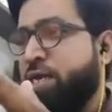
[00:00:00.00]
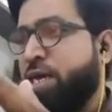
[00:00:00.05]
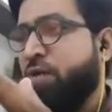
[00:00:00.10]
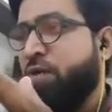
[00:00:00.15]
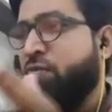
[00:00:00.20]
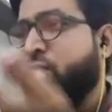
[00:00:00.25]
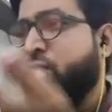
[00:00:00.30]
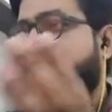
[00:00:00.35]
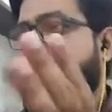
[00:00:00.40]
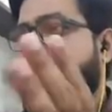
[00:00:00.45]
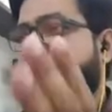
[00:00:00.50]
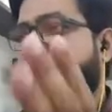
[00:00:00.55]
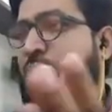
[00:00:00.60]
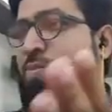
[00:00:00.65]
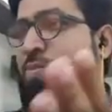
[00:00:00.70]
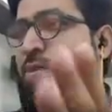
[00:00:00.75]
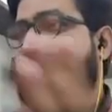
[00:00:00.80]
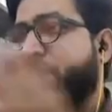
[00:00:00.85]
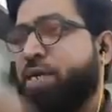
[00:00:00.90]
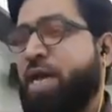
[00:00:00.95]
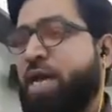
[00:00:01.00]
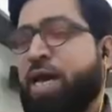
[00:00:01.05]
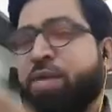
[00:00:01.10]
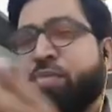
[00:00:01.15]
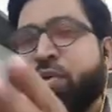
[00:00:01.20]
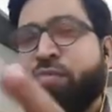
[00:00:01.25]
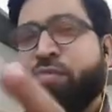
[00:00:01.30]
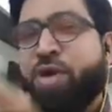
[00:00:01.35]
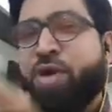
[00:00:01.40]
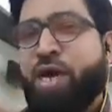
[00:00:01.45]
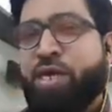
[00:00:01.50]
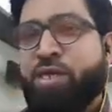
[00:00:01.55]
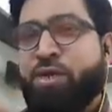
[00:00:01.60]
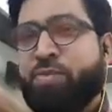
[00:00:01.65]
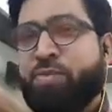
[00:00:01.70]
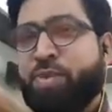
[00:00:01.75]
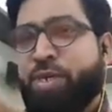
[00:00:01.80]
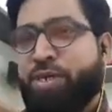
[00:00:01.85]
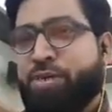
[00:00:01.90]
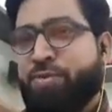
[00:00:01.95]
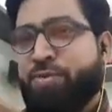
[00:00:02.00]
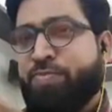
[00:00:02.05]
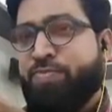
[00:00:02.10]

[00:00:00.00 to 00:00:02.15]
yeah, what will be the type of the argument.